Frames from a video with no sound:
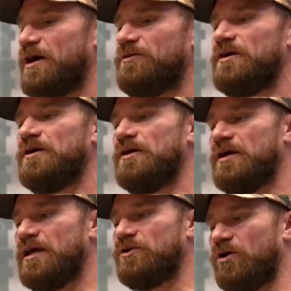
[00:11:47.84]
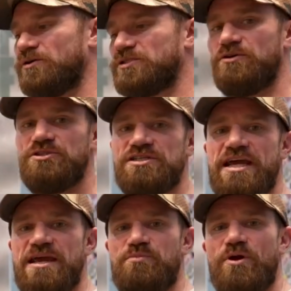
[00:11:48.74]
out, and also just
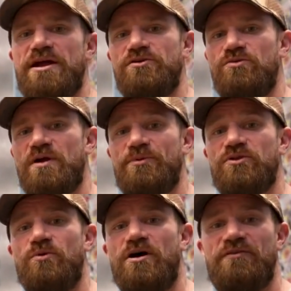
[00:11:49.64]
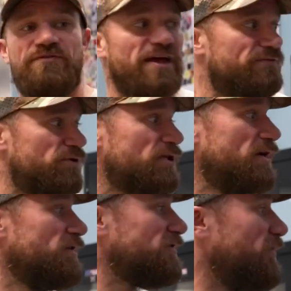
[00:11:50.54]
a brand new repertoire of flavors.
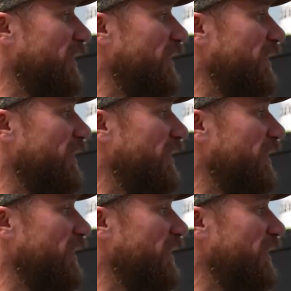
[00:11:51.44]
So